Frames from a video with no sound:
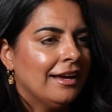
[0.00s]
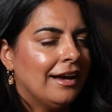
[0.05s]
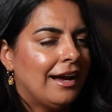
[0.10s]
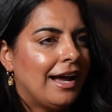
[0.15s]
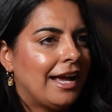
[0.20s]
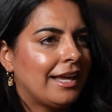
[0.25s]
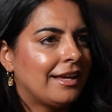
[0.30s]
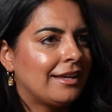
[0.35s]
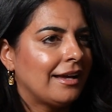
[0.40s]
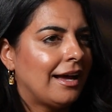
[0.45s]

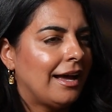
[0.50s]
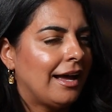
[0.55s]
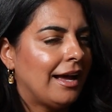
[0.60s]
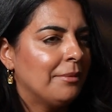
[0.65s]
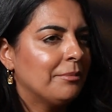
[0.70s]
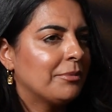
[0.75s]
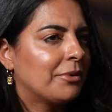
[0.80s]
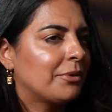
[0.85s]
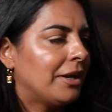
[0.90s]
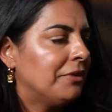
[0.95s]

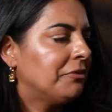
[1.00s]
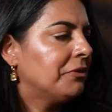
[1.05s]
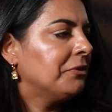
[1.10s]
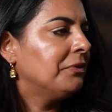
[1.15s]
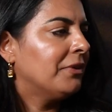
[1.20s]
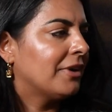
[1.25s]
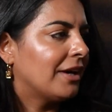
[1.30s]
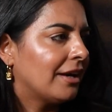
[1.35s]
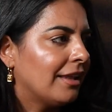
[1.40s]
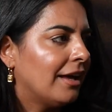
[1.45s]
I'm grateful
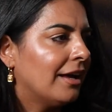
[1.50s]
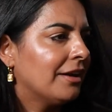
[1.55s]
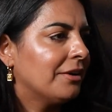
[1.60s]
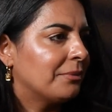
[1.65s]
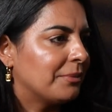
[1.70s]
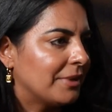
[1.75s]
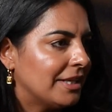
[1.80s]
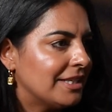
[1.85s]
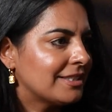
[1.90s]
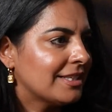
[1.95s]
for a lot
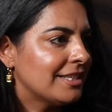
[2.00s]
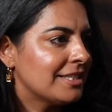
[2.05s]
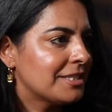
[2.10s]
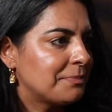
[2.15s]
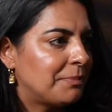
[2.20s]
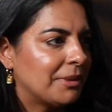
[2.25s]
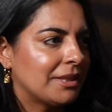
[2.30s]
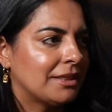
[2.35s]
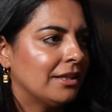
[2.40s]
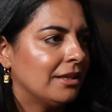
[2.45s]
of reasons,
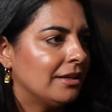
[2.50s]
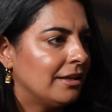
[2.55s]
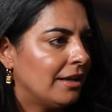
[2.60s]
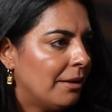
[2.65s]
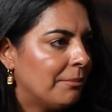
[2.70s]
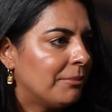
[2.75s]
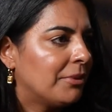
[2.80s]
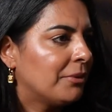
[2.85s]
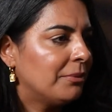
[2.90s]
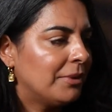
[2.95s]
but the
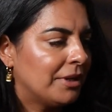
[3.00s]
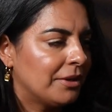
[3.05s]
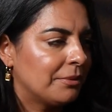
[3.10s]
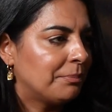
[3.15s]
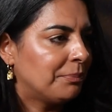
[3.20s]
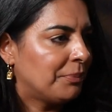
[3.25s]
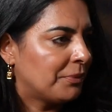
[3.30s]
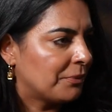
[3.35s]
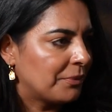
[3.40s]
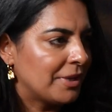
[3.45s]
number
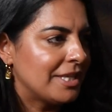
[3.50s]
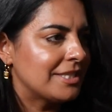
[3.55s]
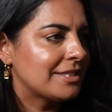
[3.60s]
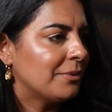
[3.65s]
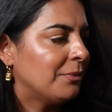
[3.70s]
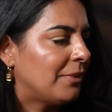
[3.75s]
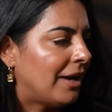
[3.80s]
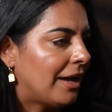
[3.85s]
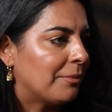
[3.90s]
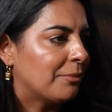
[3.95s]
one
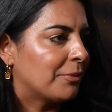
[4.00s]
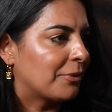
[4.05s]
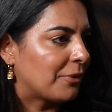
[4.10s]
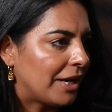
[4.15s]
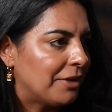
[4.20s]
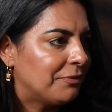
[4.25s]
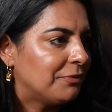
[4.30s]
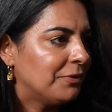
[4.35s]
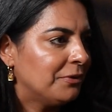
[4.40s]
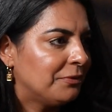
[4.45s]
reason why I'm
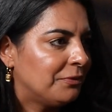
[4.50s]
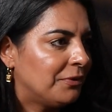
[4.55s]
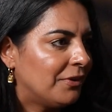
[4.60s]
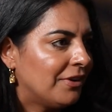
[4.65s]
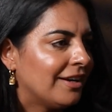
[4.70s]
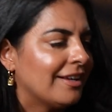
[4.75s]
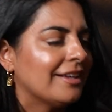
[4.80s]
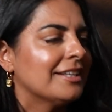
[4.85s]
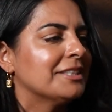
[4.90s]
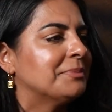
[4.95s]
grateful
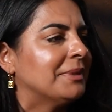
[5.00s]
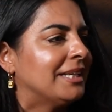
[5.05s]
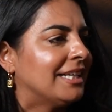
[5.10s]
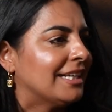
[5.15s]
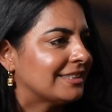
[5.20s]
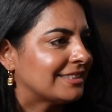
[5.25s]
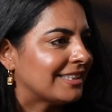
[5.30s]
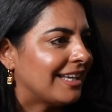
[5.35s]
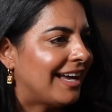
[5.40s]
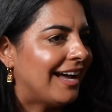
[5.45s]
for is
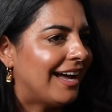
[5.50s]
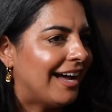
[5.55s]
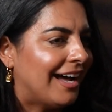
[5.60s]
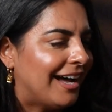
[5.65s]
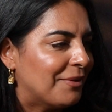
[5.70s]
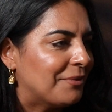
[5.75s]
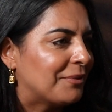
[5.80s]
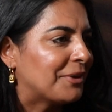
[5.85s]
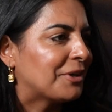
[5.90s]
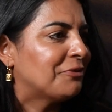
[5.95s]
because
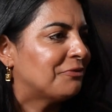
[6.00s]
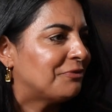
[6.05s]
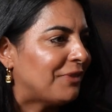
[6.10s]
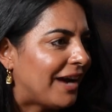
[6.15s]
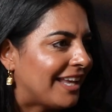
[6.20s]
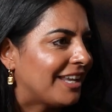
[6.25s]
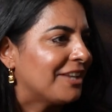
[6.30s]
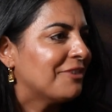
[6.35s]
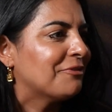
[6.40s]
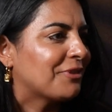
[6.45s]
we're
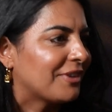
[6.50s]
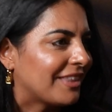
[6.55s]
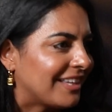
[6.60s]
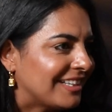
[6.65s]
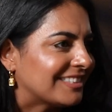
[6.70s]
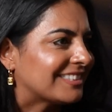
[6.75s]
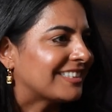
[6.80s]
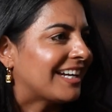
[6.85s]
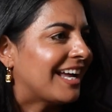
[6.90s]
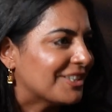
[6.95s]
fighting for
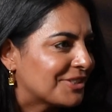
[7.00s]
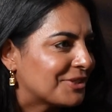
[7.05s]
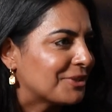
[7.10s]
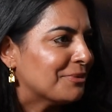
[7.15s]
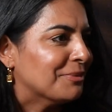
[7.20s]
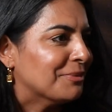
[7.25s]
this Rancho